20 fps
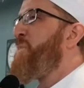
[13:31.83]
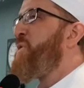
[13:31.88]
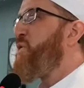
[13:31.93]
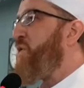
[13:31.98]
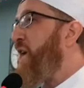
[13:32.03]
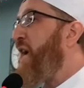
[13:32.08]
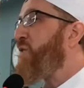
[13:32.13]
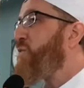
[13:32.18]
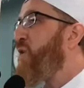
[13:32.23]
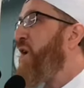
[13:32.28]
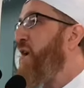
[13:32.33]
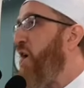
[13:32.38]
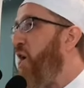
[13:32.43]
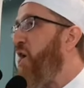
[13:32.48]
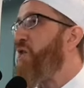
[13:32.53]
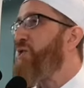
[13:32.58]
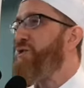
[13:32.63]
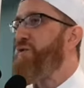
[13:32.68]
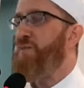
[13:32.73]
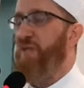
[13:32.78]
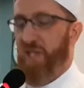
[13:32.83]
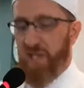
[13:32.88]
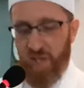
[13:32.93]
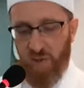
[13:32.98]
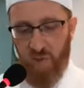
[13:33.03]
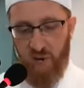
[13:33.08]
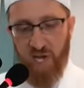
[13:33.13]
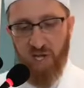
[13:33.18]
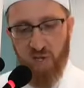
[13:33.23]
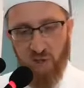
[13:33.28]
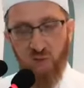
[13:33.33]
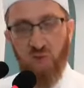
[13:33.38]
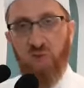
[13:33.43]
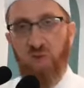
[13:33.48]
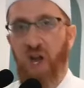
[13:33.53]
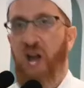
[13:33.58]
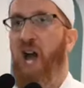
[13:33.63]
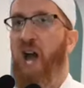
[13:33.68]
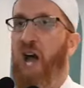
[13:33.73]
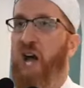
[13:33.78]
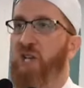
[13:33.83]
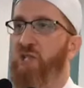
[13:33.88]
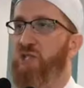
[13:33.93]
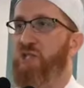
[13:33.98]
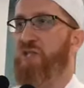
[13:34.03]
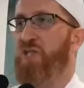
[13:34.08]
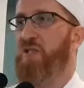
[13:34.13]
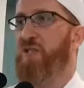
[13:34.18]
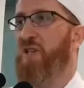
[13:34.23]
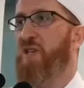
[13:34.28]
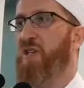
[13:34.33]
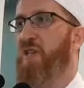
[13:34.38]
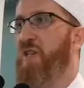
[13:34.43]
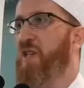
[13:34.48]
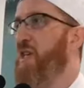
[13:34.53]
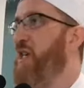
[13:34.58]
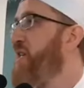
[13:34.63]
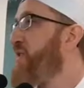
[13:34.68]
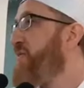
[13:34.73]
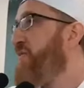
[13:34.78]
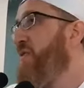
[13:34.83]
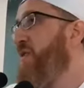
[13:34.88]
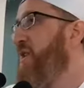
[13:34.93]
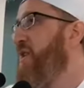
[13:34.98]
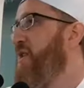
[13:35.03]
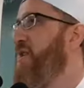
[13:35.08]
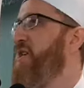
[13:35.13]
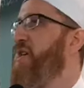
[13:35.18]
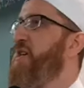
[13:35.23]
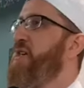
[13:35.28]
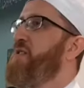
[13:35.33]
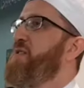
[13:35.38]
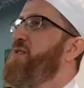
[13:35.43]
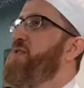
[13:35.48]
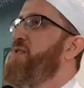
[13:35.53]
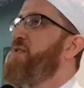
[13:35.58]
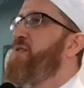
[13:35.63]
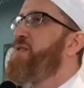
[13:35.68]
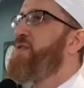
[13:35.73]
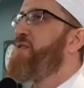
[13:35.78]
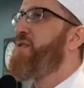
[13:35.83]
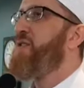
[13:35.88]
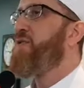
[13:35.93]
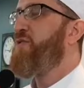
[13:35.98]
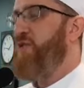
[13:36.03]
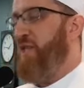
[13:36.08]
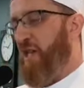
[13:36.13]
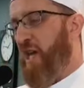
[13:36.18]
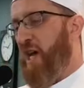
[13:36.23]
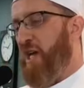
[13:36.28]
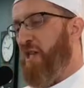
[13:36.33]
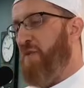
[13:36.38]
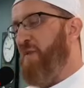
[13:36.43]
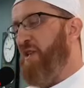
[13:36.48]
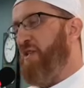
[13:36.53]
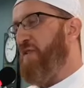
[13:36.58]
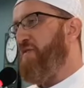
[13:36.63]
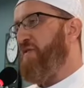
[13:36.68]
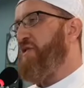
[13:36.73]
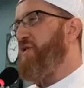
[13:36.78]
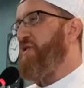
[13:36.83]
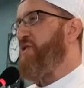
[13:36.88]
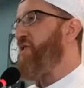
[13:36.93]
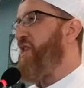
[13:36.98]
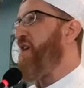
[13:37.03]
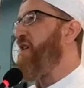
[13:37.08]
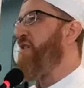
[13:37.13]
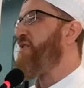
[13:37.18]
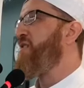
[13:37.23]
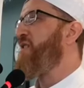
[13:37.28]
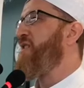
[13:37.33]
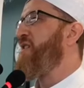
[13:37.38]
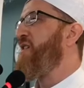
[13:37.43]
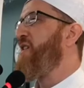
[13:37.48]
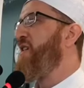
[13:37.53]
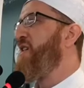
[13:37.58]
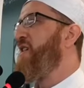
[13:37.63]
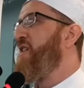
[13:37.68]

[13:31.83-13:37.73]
So that's why ultimately when you fast, it's for Allah. There's an element of sincerity.